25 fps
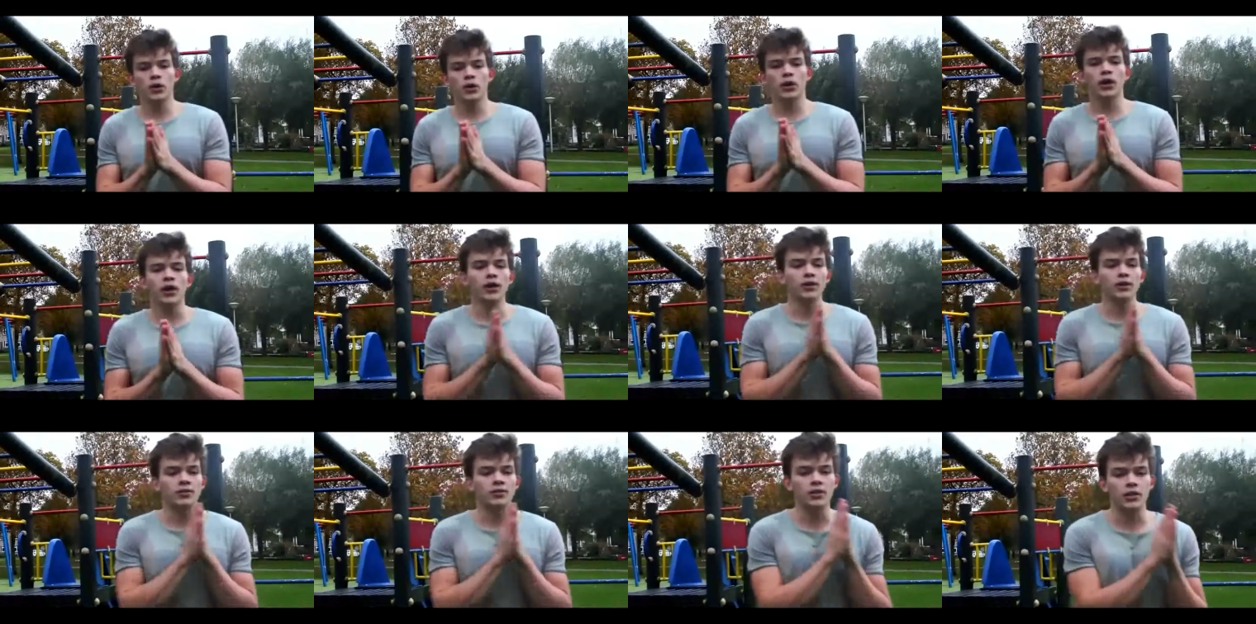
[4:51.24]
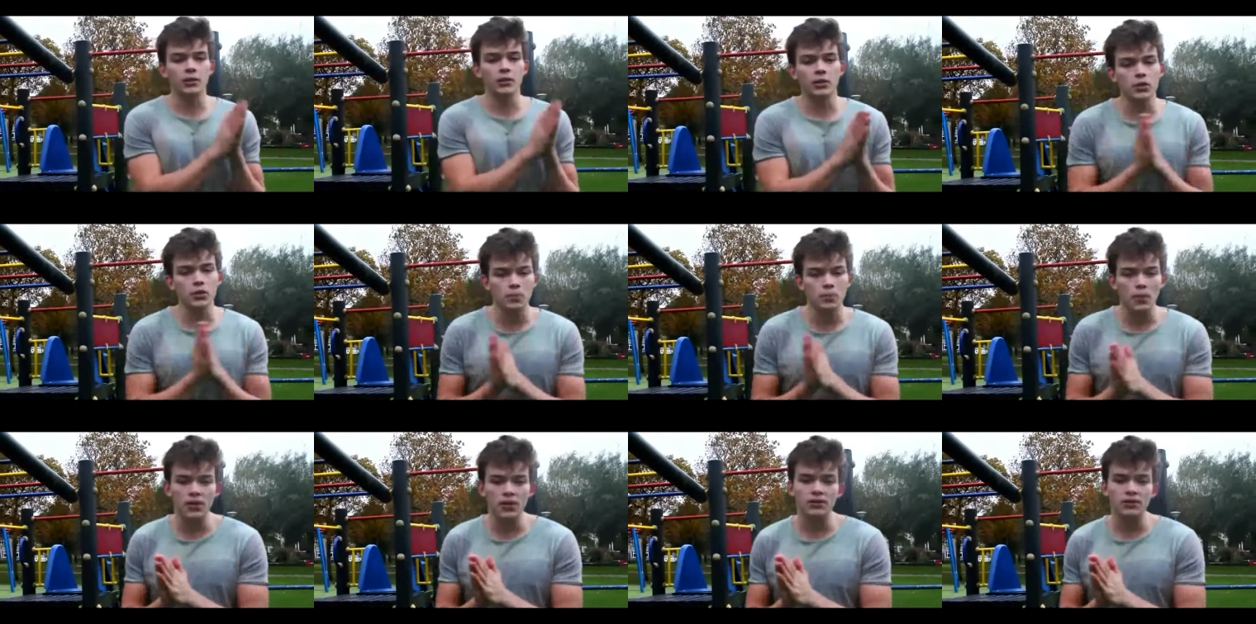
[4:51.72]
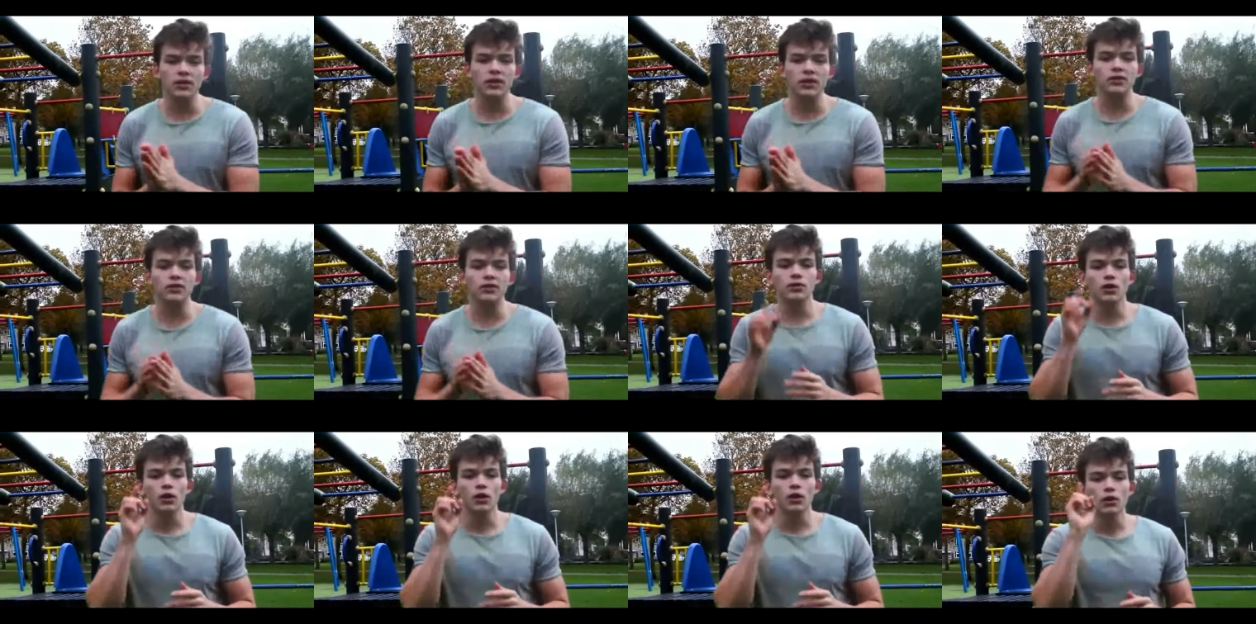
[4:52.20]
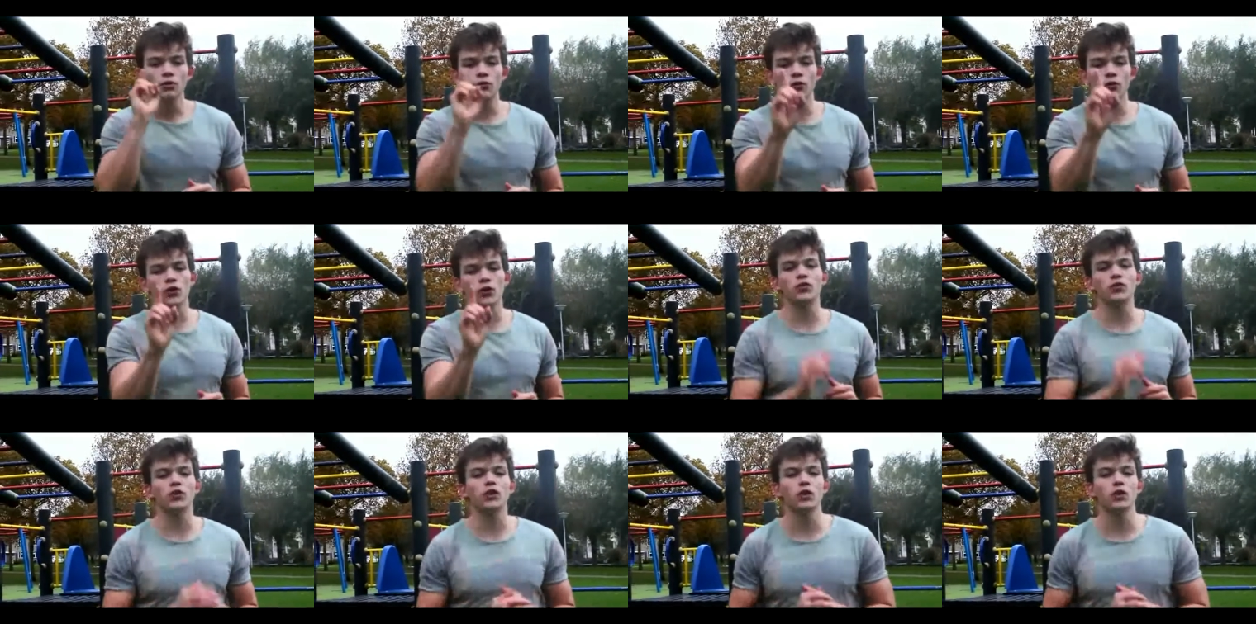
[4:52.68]
But okay, serious business.
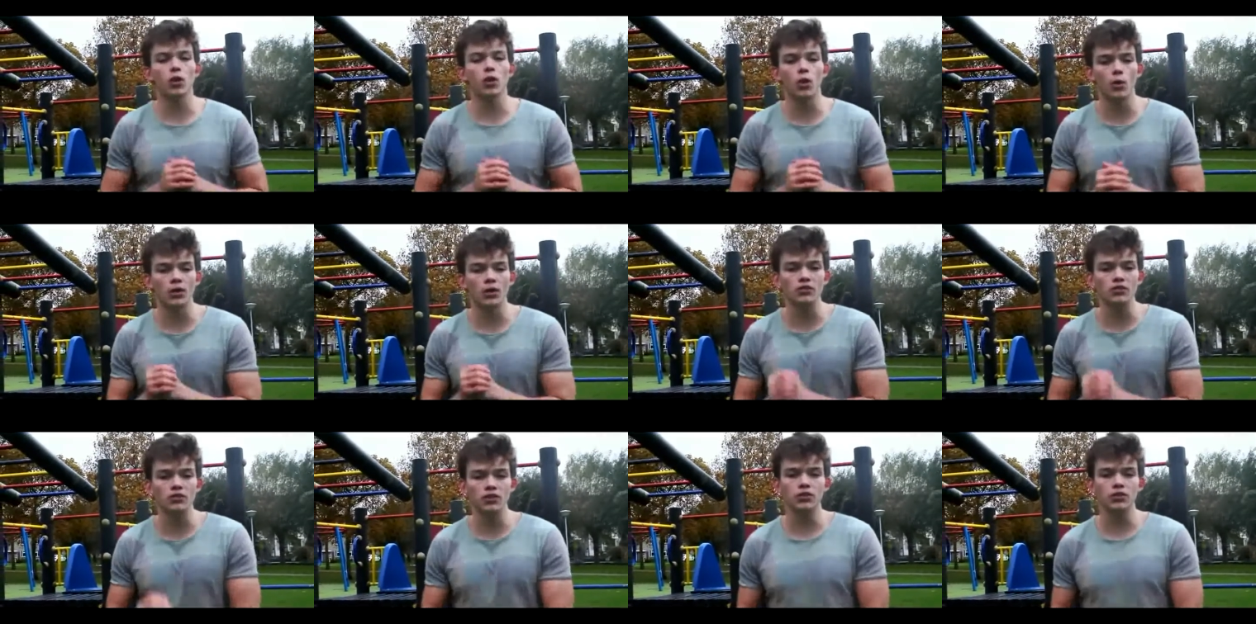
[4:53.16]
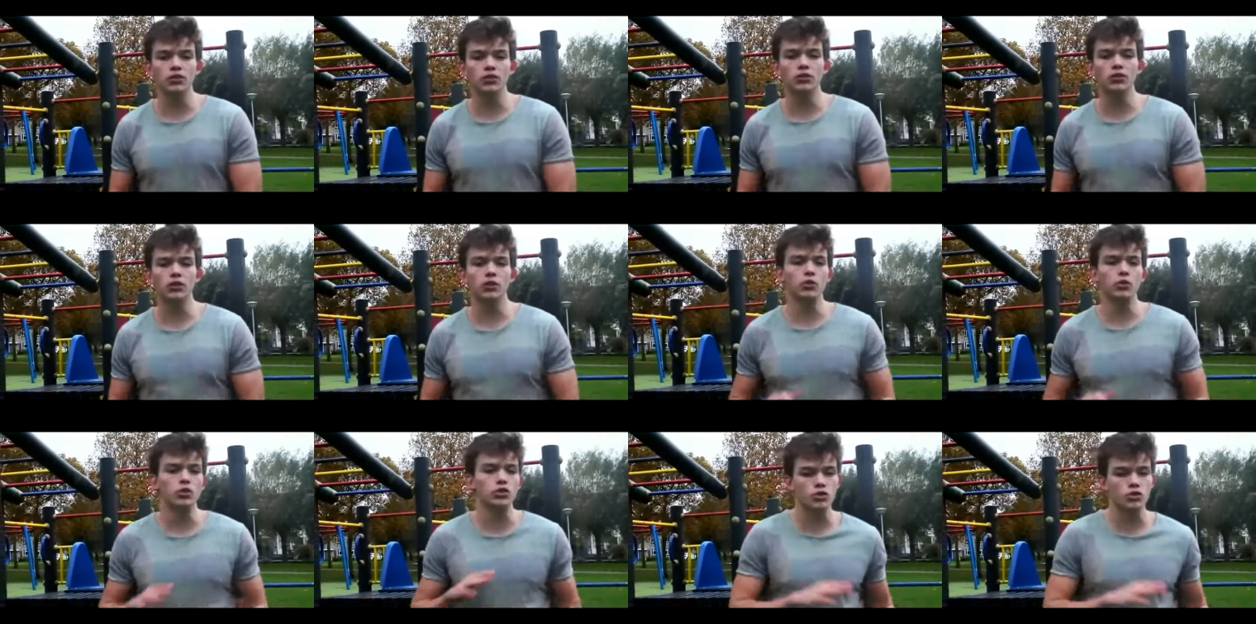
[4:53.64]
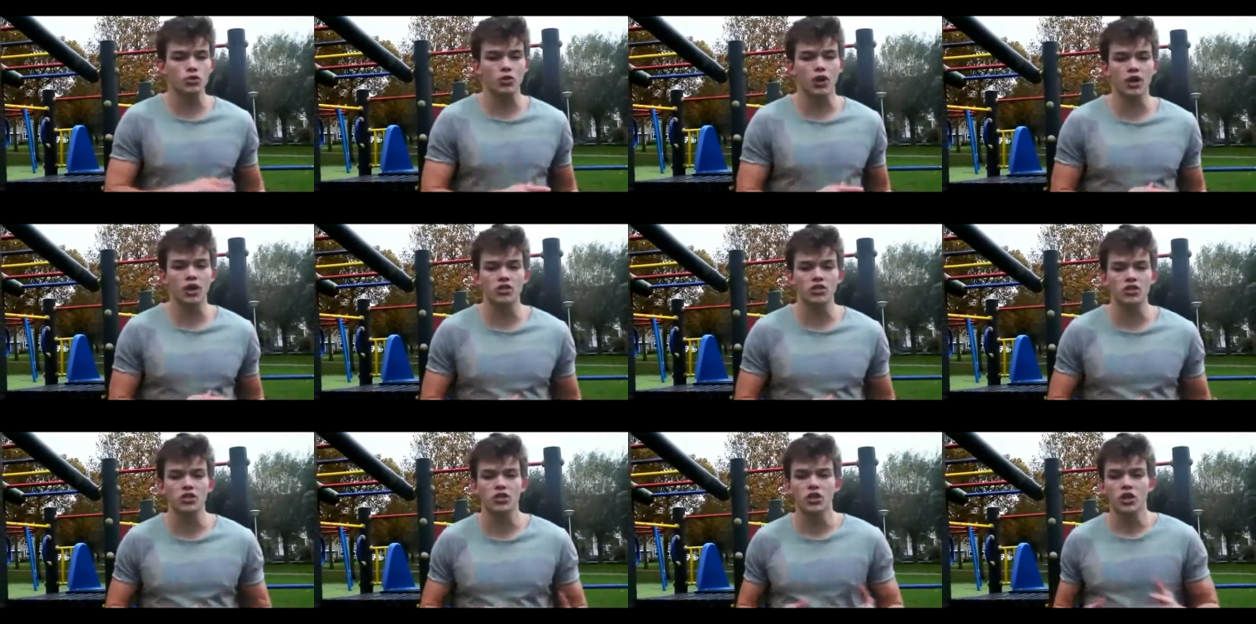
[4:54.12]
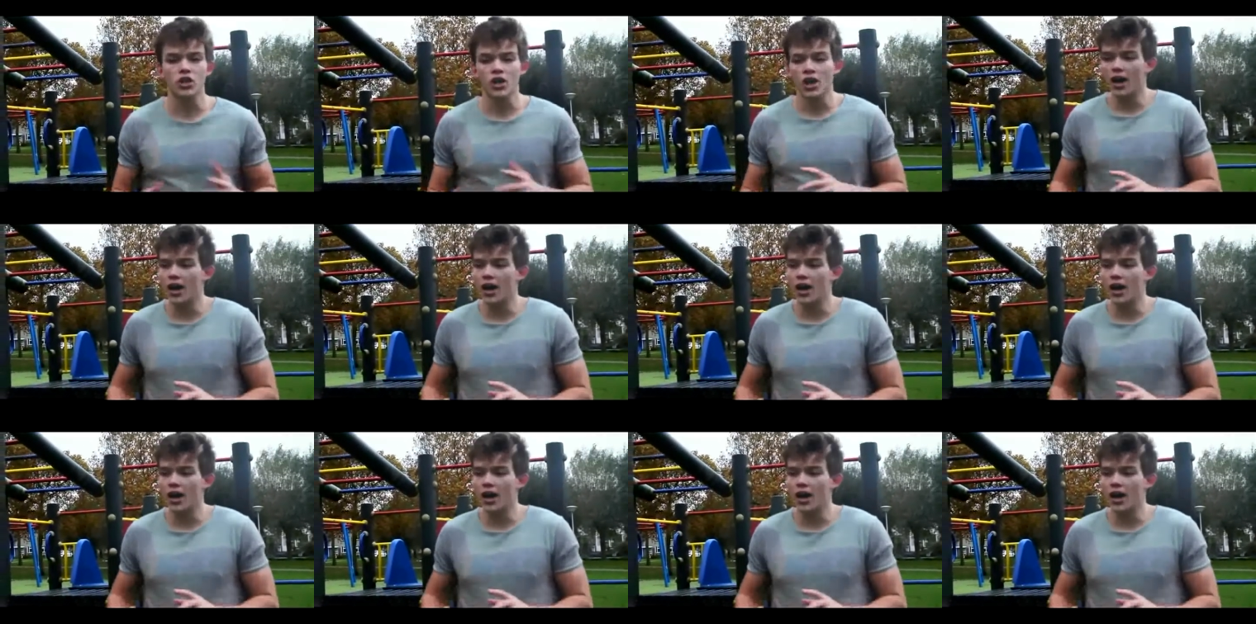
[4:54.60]
First thing you always need to do is stretch.